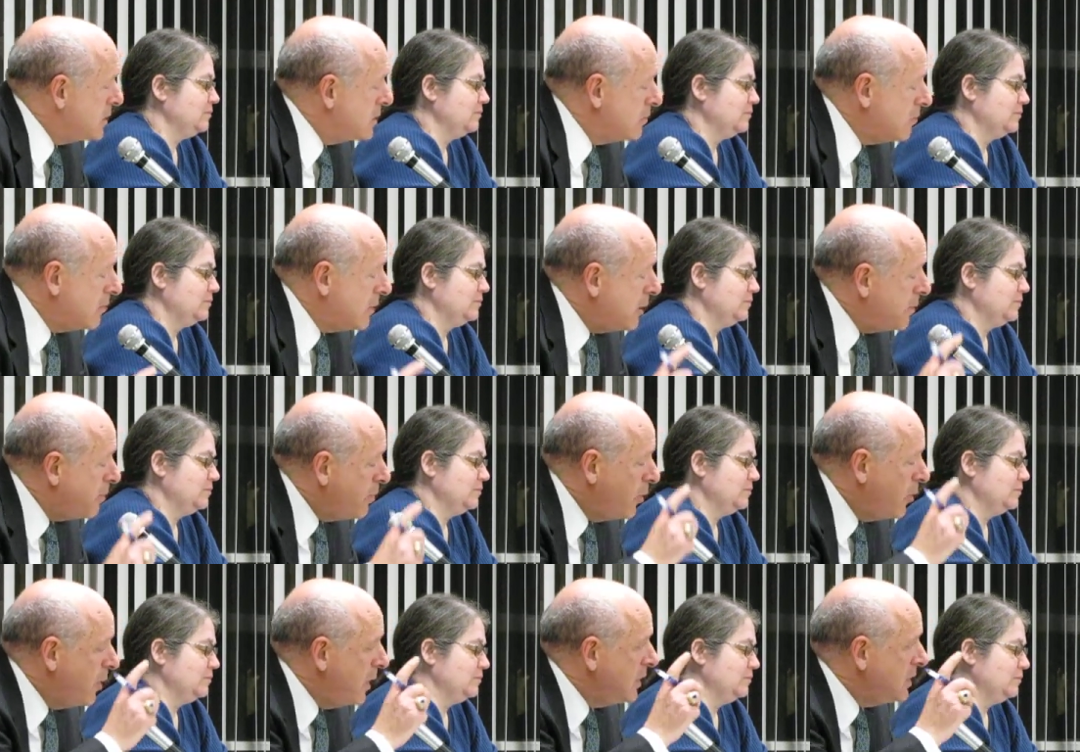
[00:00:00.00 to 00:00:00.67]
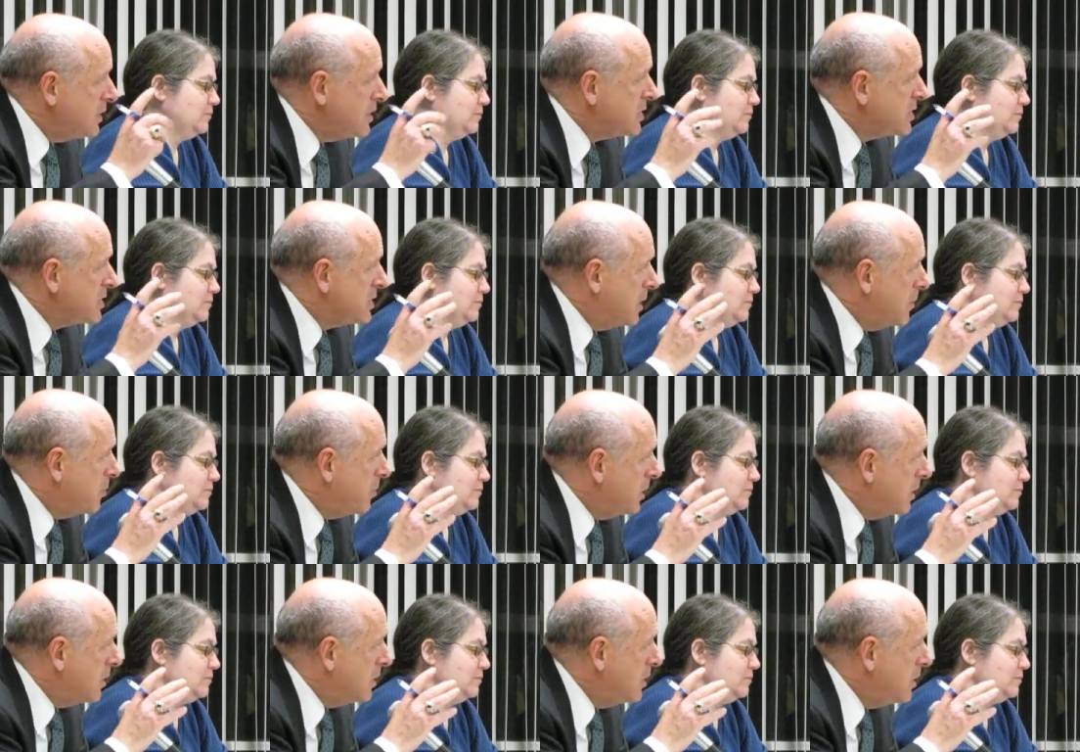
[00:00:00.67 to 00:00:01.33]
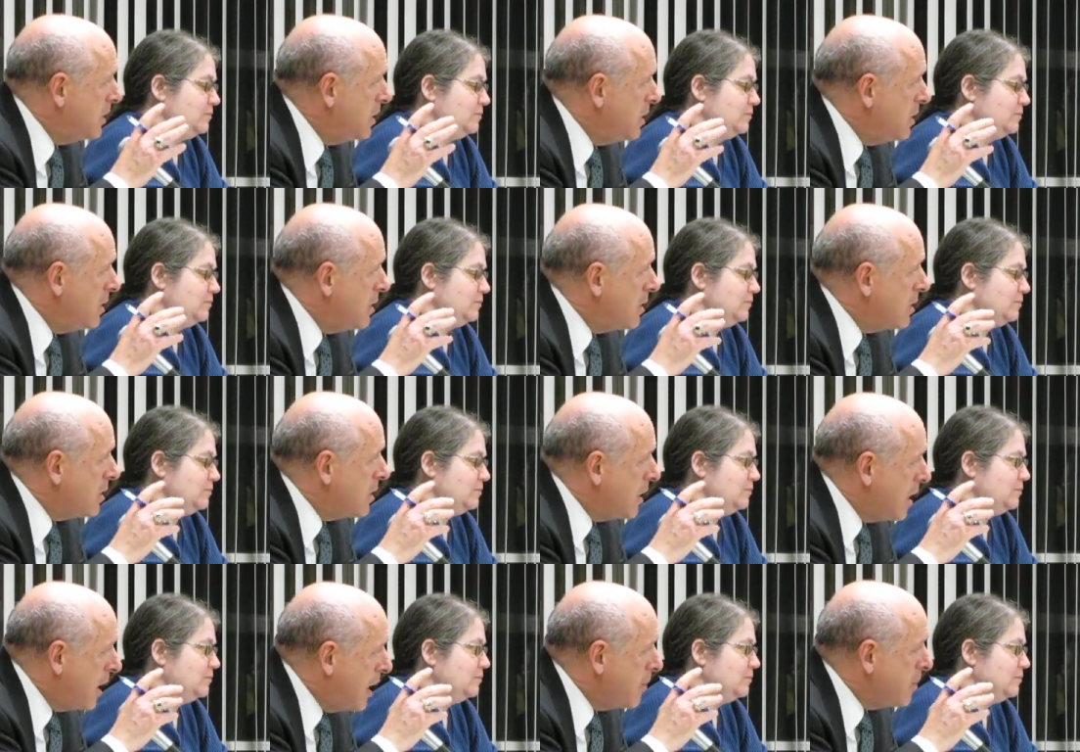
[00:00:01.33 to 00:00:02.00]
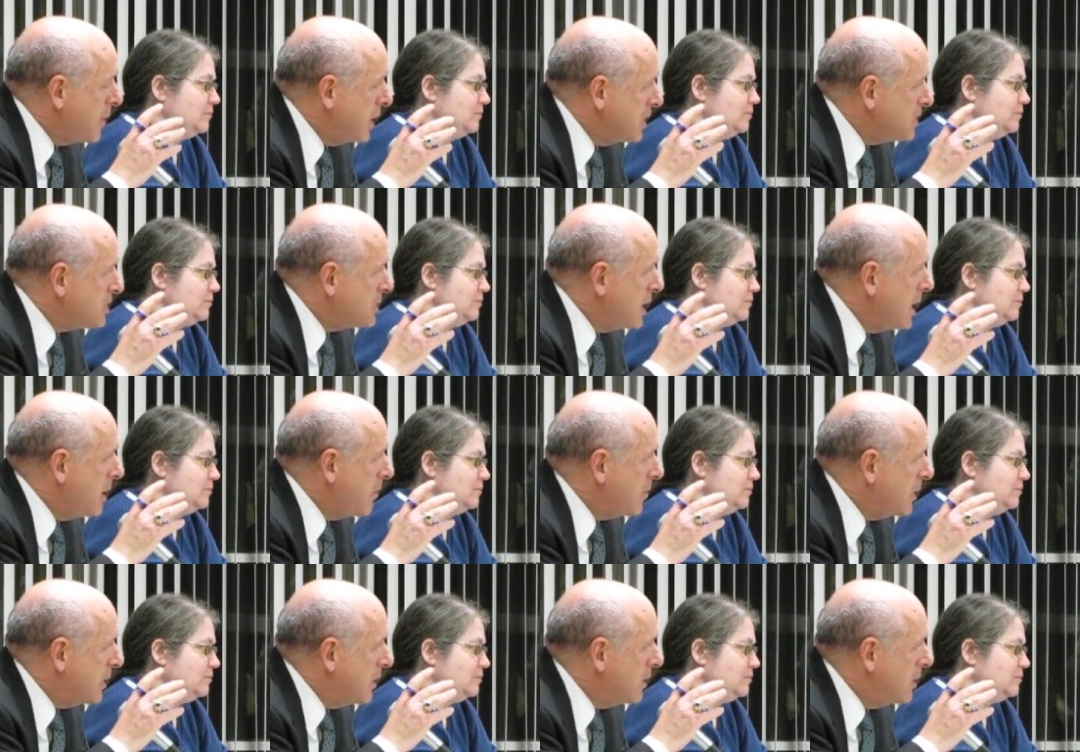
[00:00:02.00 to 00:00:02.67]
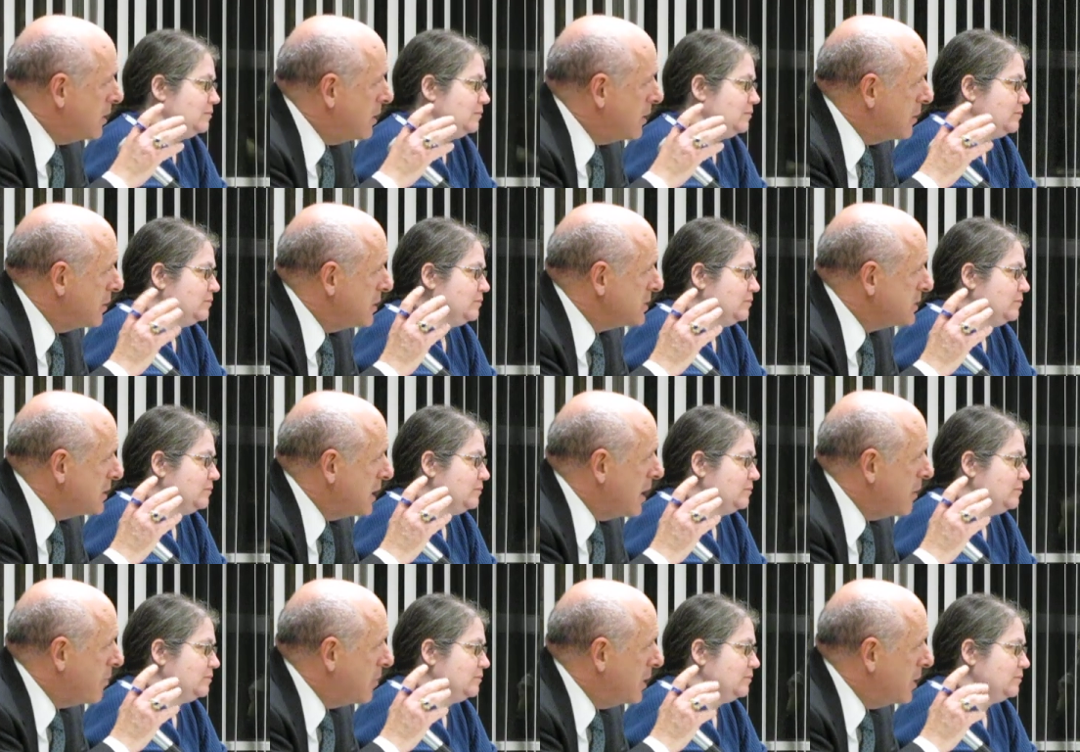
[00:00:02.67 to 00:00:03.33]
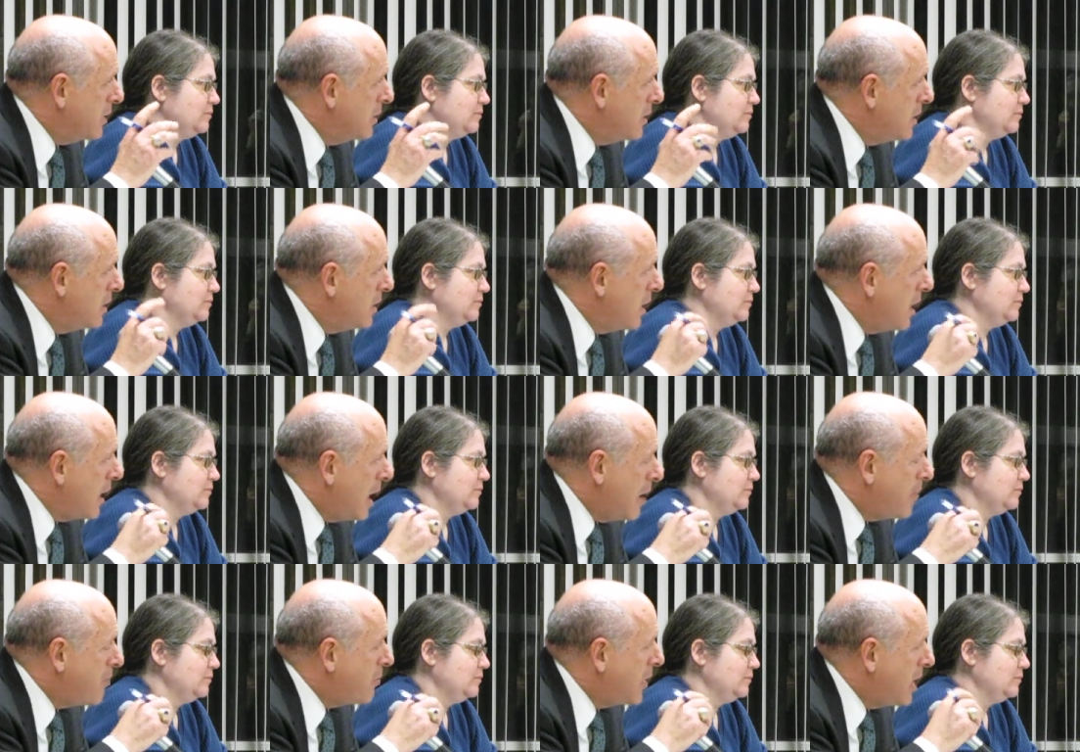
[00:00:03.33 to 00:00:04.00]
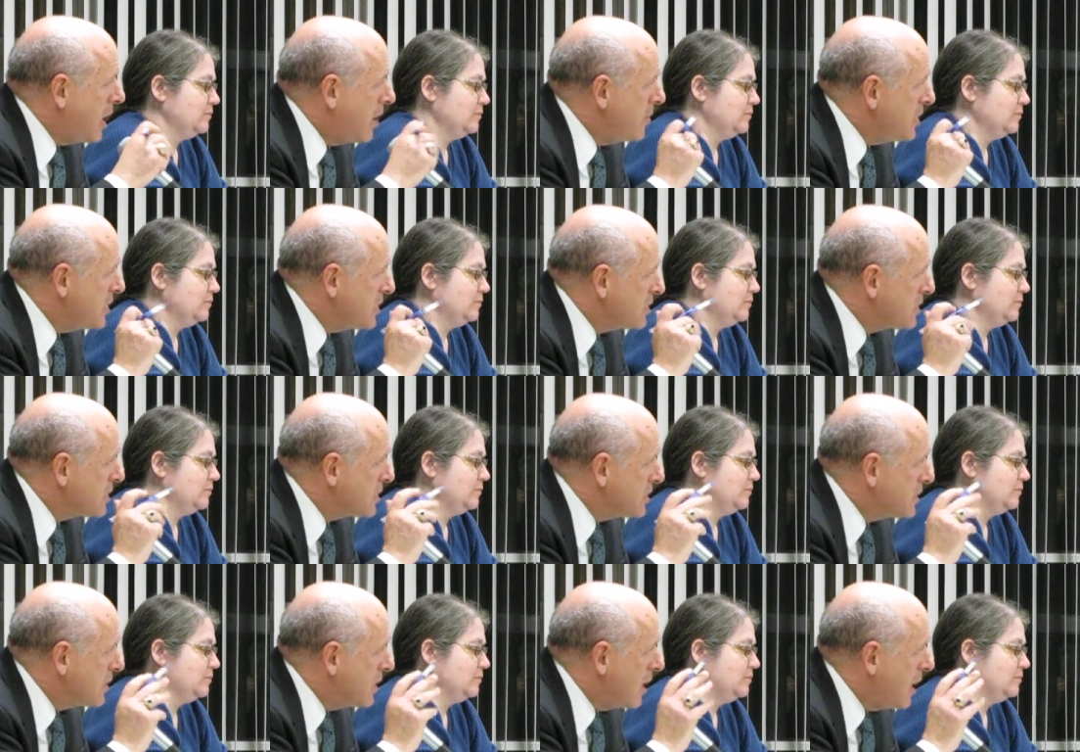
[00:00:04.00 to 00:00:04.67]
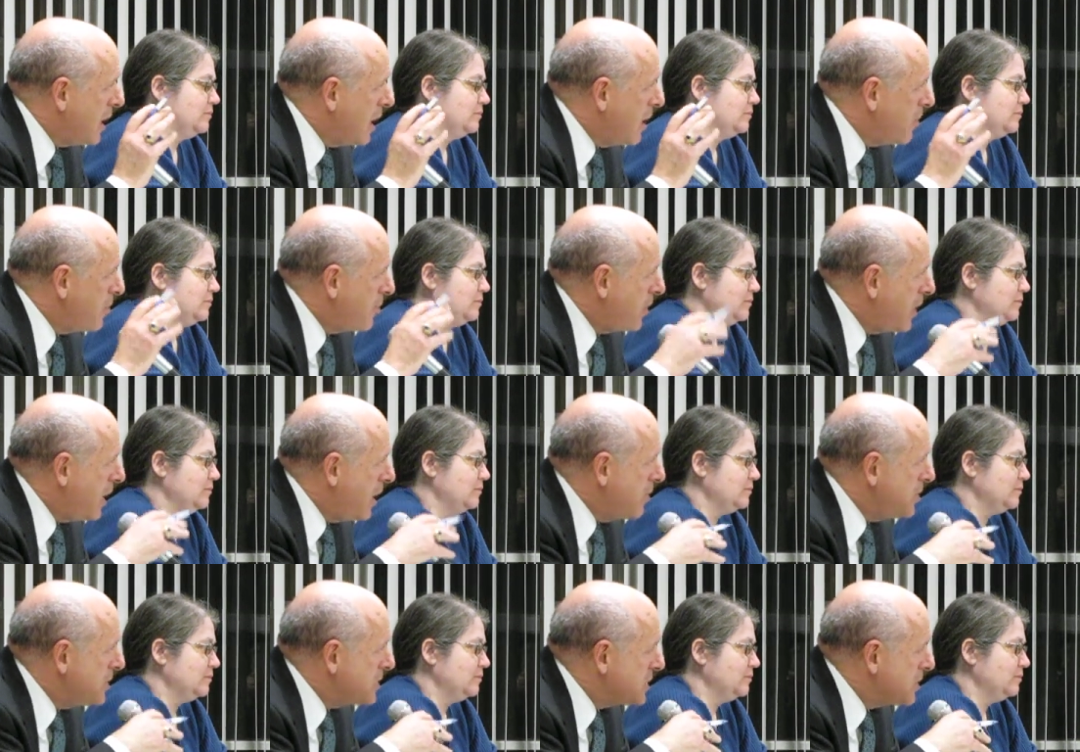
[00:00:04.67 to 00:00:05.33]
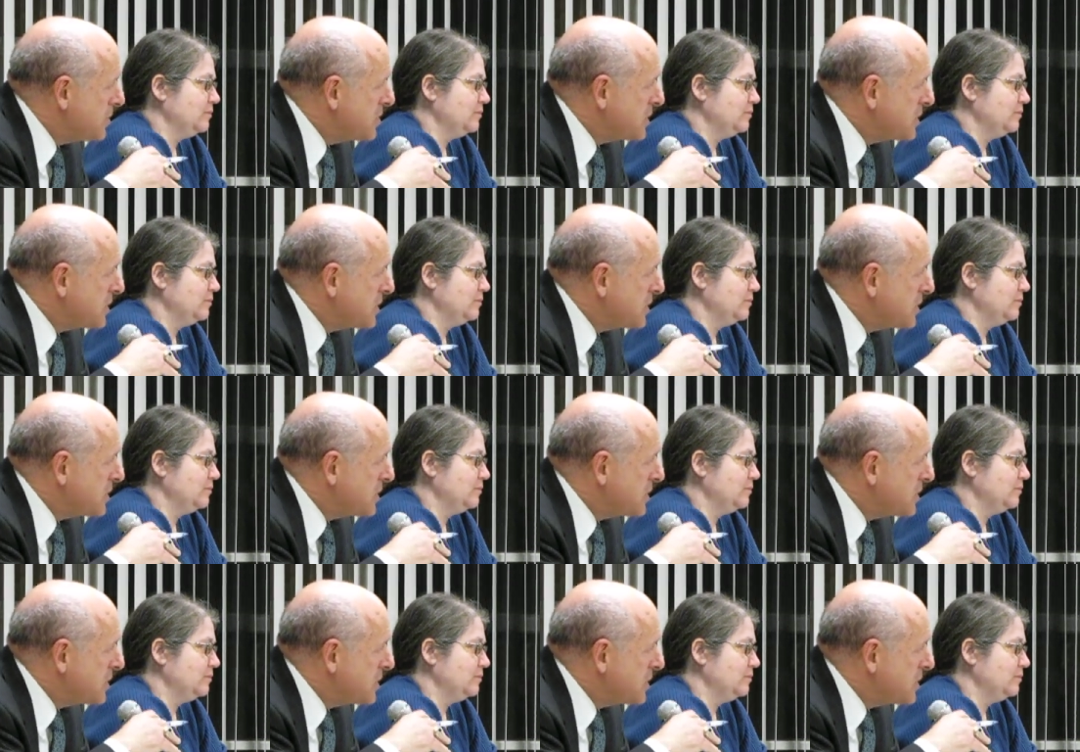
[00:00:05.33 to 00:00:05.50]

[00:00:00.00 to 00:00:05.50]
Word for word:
Speaker 1: My point is gotta stop, no. I'm gonna stop. It can't stop. I promise. Gotta stop. I promise.